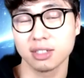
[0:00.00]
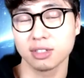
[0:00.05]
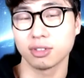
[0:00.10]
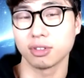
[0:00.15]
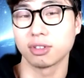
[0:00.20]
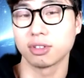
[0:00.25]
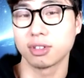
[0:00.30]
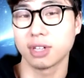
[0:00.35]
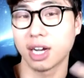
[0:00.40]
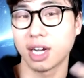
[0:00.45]

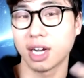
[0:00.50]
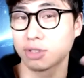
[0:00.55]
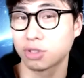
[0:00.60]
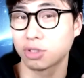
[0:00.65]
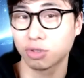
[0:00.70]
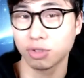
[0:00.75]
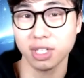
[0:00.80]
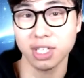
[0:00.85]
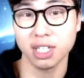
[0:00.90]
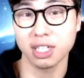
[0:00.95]
So I was
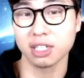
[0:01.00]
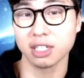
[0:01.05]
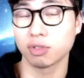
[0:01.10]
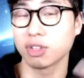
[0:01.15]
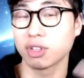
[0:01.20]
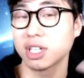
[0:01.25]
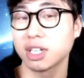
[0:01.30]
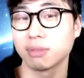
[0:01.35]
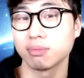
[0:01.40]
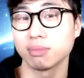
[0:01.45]
drinking
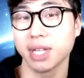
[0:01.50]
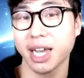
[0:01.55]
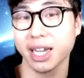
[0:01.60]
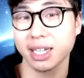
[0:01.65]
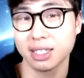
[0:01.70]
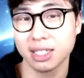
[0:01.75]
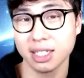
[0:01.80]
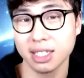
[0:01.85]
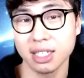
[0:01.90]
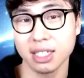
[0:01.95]
green and black
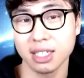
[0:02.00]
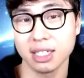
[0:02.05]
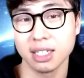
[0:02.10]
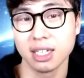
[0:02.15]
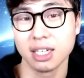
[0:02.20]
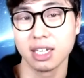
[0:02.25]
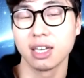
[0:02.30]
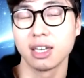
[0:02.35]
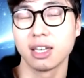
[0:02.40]
tea,